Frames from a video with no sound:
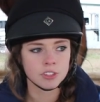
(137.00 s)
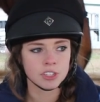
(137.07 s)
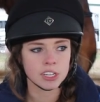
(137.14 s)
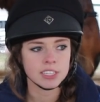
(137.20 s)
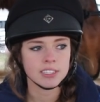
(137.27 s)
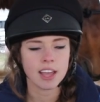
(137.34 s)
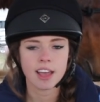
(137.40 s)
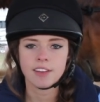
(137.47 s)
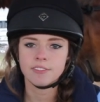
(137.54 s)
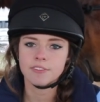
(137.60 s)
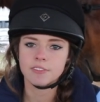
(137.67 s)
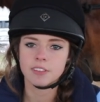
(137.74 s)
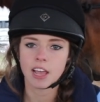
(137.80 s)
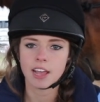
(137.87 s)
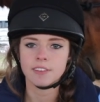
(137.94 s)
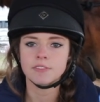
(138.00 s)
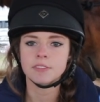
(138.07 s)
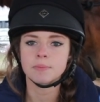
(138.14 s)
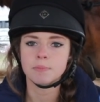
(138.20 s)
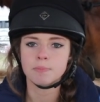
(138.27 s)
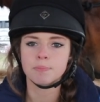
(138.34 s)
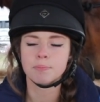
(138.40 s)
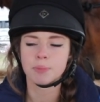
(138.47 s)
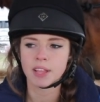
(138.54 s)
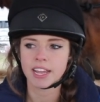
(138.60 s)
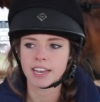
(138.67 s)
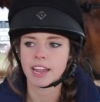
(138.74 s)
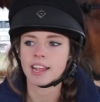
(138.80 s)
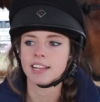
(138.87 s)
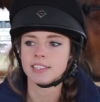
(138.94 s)
Just have, have some
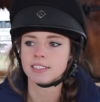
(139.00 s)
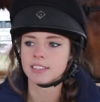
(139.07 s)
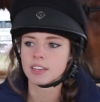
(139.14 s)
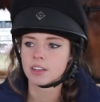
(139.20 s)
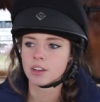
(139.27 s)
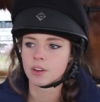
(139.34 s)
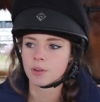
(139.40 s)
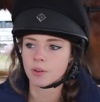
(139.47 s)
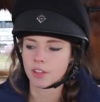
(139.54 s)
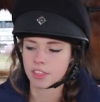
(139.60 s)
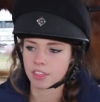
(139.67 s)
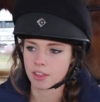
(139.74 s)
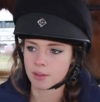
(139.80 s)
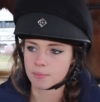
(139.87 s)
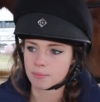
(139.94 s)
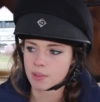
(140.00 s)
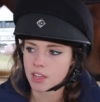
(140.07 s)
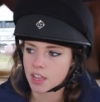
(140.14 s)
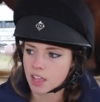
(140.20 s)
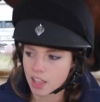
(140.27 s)
play days with them